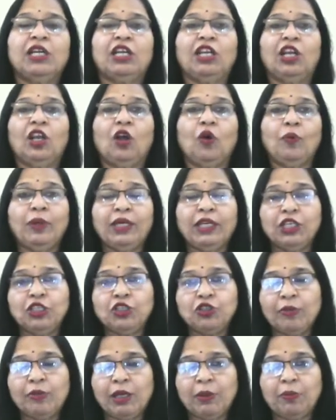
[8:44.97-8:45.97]
Now we need
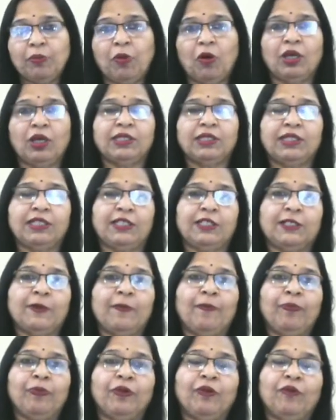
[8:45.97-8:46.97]
to make policies.
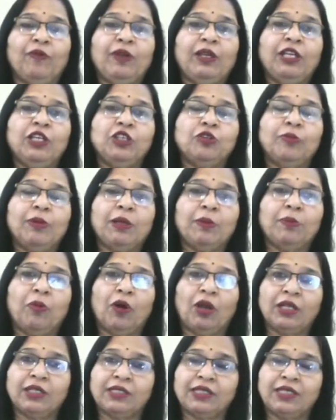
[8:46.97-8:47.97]
We need to make
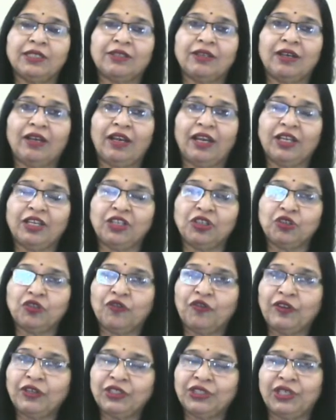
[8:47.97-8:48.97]
policies relating to
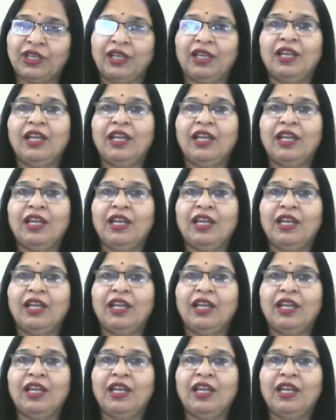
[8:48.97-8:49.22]
fishing.